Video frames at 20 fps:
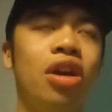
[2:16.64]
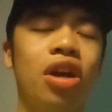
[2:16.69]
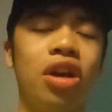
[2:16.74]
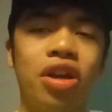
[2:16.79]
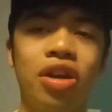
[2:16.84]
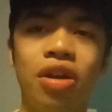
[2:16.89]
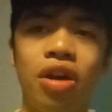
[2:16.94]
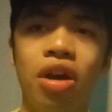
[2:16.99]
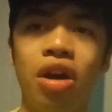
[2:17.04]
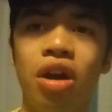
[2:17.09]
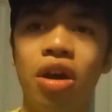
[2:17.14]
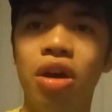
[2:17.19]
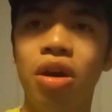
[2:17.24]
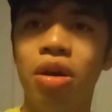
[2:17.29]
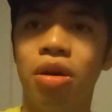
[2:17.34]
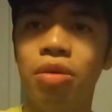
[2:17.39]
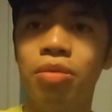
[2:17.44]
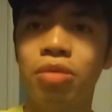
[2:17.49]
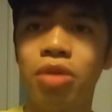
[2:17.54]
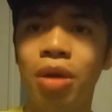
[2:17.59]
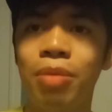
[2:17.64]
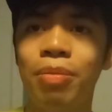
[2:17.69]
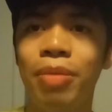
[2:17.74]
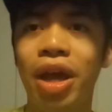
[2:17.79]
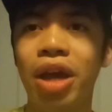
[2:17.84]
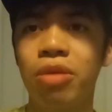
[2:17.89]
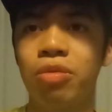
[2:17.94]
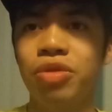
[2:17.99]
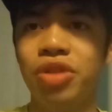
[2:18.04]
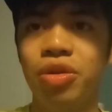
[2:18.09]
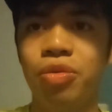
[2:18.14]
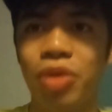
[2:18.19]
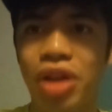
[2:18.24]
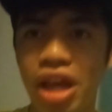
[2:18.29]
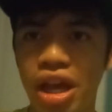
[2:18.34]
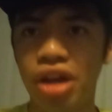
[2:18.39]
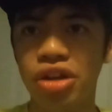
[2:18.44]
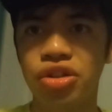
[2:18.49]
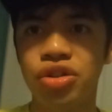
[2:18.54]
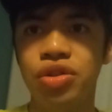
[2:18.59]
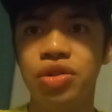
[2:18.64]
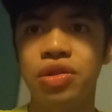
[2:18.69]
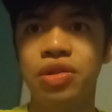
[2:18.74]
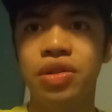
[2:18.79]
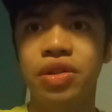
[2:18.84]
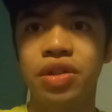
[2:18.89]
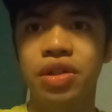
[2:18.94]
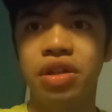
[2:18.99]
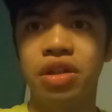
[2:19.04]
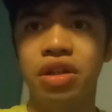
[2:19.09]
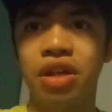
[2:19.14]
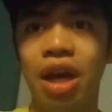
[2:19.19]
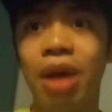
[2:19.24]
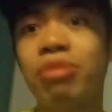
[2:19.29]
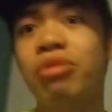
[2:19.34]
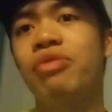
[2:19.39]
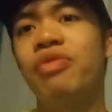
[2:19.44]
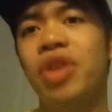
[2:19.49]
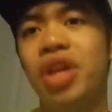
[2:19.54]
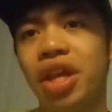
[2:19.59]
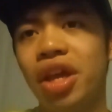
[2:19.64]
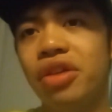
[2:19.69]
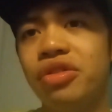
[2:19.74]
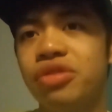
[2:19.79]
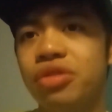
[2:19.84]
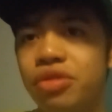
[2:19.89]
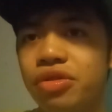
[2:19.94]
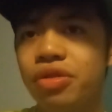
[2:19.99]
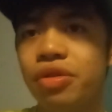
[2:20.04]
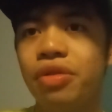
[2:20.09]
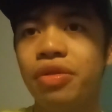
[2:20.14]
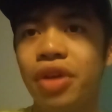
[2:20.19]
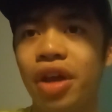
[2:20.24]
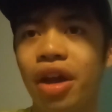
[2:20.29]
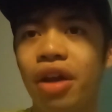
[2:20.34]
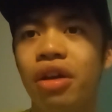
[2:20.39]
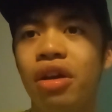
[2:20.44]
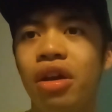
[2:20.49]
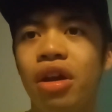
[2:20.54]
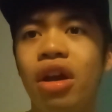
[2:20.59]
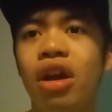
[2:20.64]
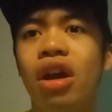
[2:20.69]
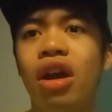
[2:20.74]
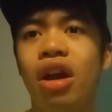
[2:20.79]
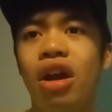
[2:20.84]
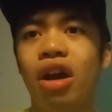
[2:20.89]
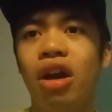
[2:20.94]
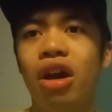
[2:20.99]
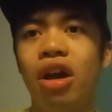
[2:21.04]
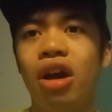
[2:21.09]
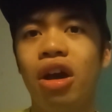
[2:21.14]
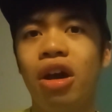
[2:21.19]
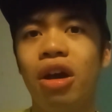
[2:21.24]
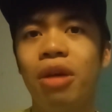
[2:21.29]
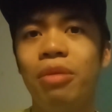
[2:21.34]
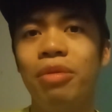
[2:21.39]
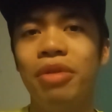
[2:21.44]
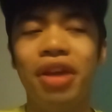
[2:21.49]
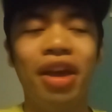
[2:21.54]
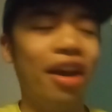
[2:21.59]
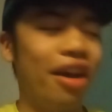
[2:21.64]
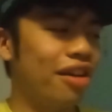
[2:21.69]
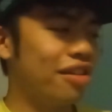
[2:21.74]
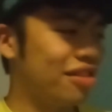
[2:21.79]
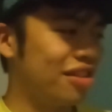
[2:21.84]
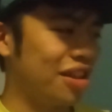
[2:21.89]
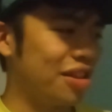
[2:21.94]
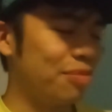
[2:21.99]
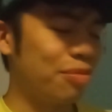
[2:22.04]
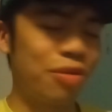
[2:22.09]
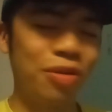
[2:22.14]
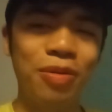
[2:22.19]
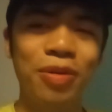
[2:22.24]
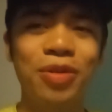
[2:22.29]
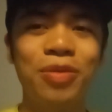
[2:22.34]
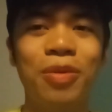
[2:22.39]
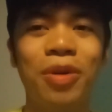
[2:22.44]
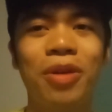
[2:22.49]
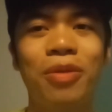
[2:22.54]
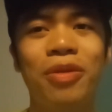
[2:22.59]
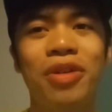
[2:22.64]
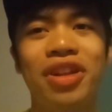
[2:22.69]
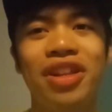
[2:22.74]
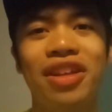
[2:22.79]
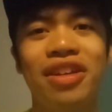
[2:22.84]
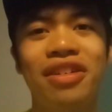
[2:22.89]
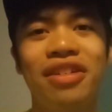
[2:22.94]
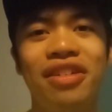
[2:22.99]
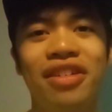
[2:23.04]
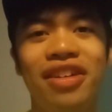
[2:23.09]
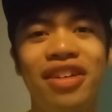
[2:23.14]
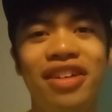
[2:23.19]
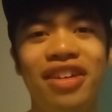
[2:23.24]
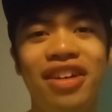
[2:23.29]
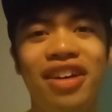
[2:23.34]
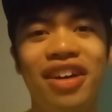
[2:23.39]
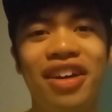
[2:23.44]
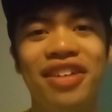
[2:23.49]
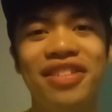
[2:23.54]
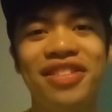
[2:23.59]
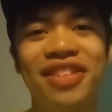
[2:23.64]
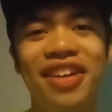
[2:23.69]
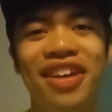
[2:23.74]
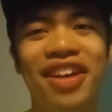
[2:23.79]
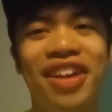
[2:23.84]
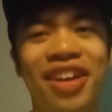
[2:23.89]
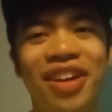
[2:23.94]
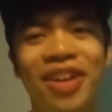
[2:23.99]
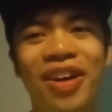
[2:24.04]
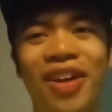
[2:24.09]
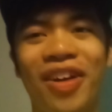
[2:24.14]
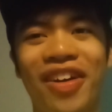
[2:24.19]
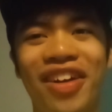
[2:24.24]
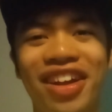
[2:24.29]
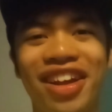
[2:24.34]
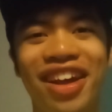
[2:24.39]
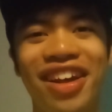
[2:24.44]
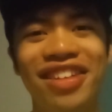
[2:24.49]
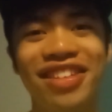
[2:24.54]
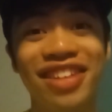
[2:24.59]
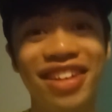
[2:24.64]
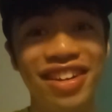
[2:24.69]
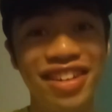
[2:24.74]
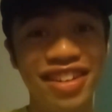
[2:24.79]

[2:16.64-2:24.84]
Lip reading: come back with the reactions after vacation, so yeah. But yeah, that's pretty much what I wanna say. Alright guys,